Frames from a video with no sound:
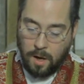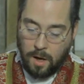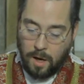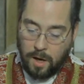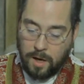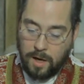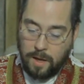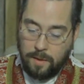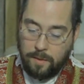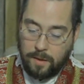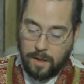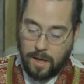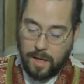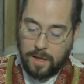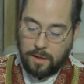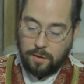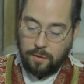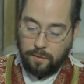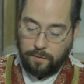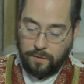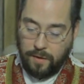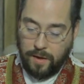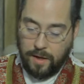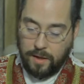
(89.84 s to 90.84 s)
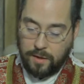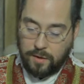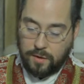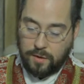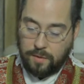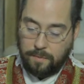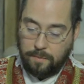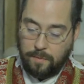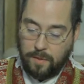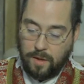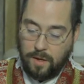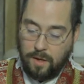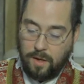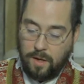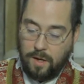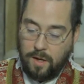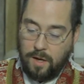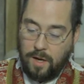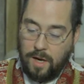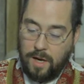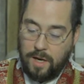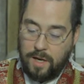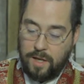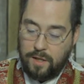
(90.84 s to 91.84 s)
And in light of this,
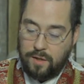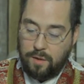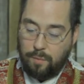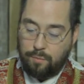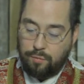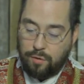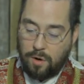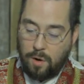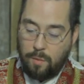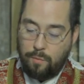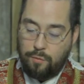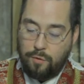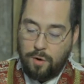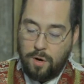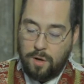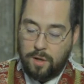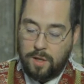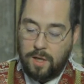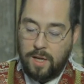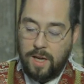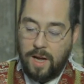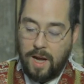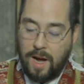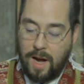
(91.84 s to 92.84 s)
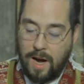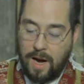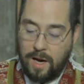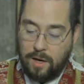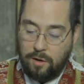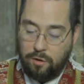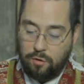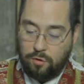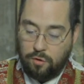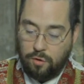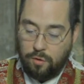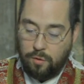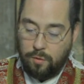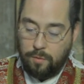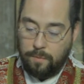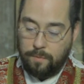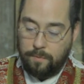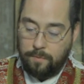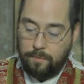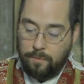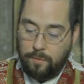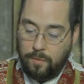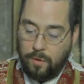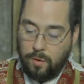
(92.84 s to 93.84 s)
it is appropriately Andrew
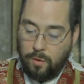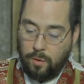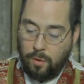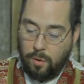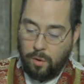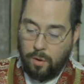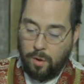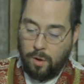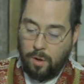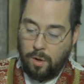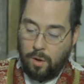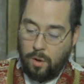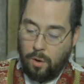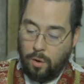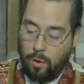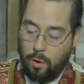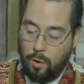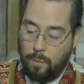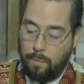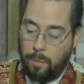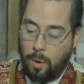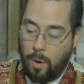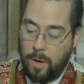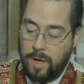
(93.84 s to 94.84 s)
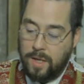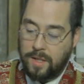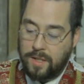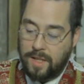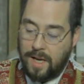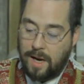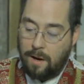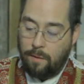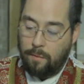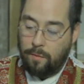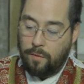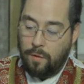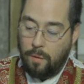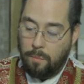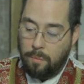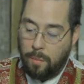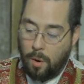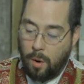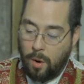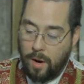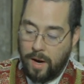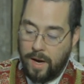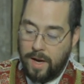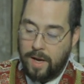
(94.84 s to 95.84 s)
who points out the
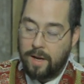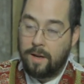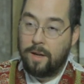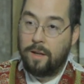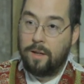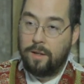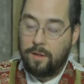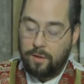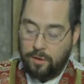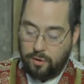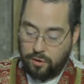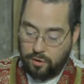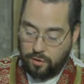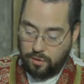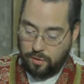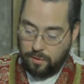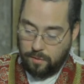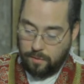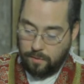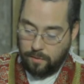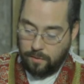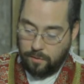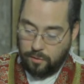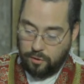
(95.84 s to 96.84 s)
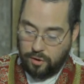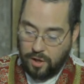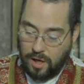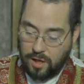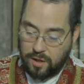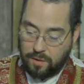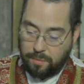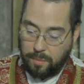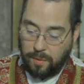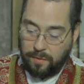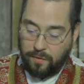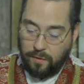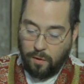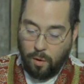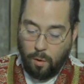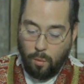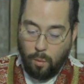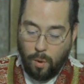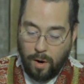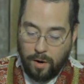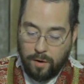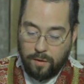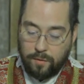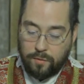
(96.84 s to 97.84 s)
boy just before
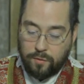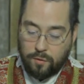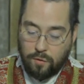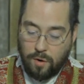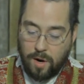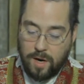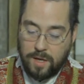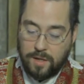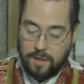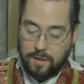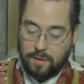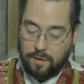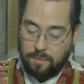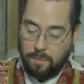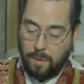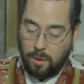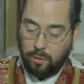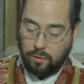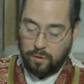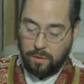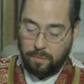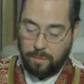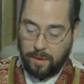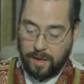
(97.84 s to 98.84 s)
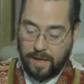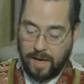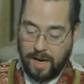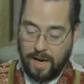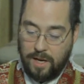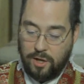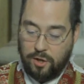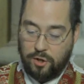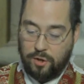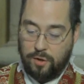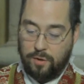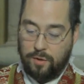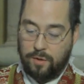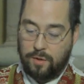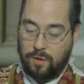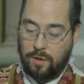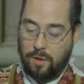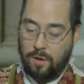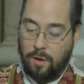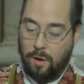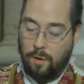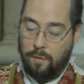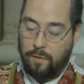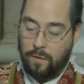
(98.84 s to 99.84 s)
one of Christ's multiplications
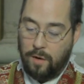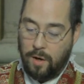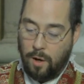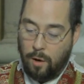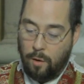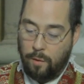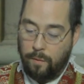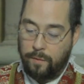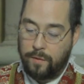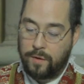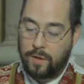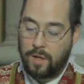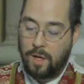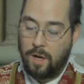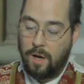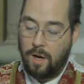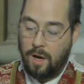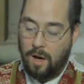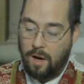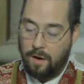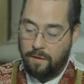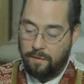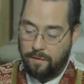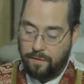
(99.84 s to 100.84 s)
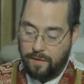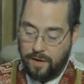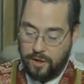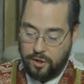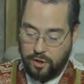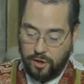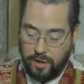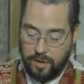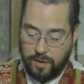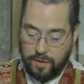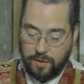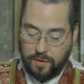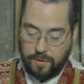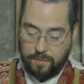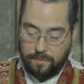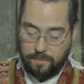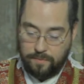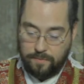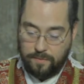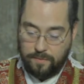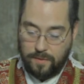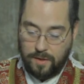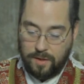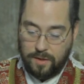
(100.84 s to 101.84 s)
of loaves and fishes,
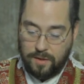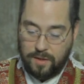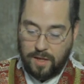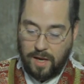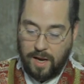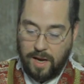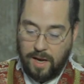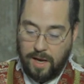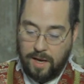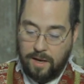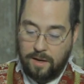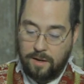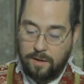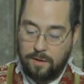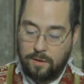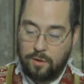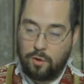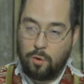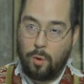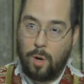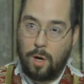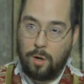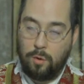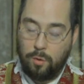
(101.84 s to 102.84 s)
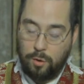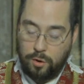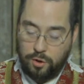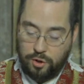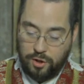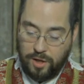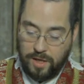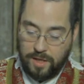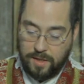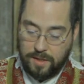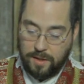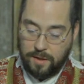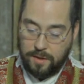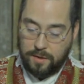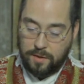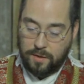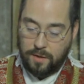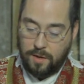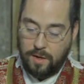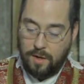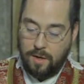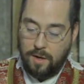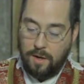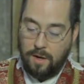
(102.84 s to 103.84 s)
saying to our Lord Jesus,
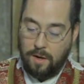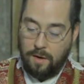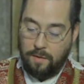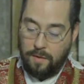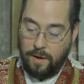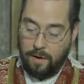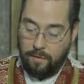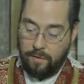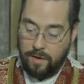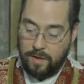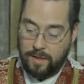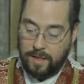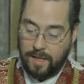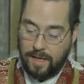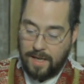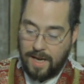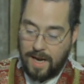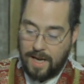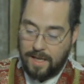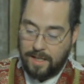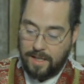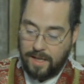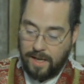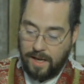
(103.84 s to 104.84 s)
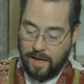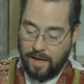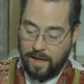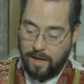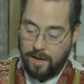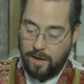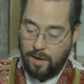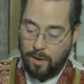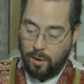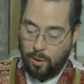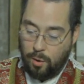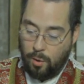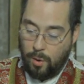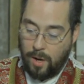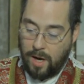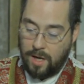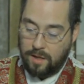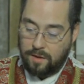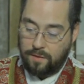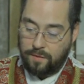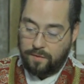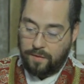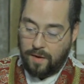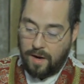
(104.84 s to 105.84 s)
There is a lad here who
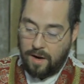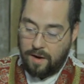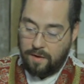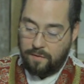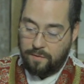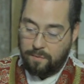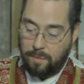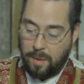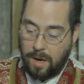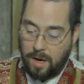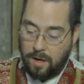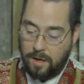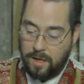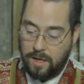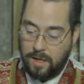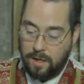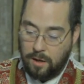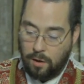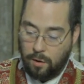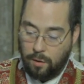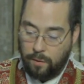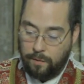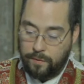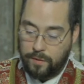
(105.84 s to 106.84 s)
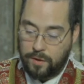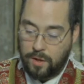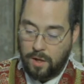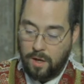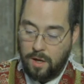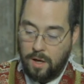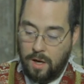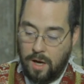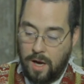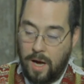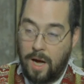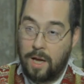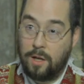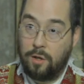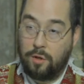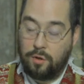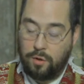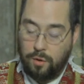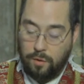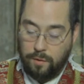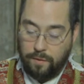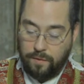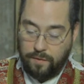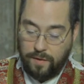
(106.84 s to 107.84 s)
has five barley loaves and
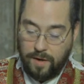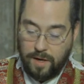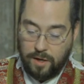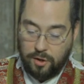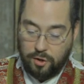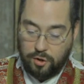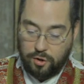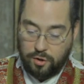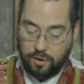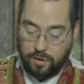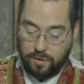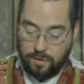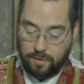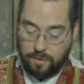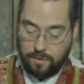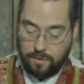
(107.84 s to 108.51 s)
two fish.